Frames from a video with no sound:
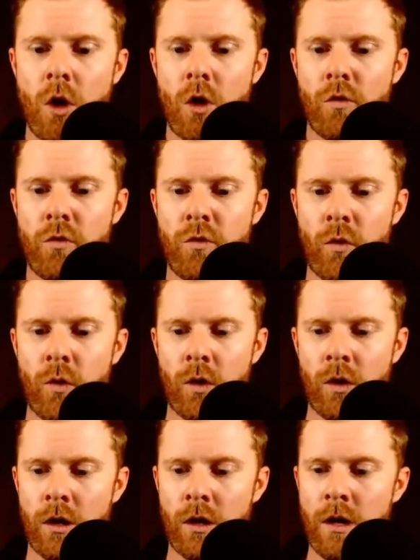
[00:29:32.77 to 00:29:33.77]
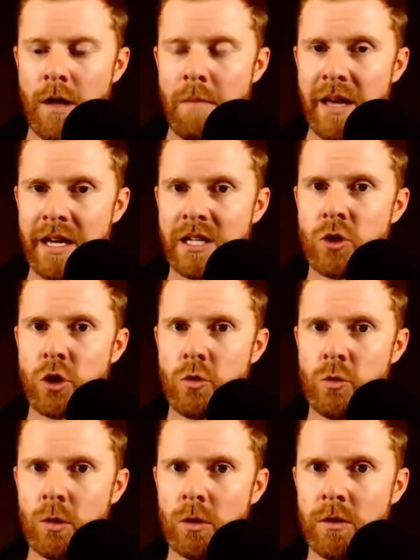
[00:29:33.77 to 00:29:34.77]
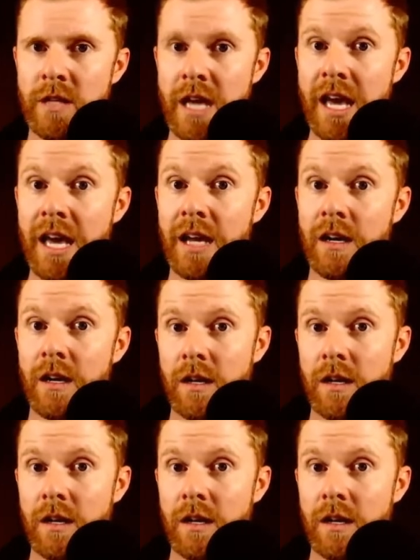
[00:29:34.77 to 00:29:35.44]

for making sure that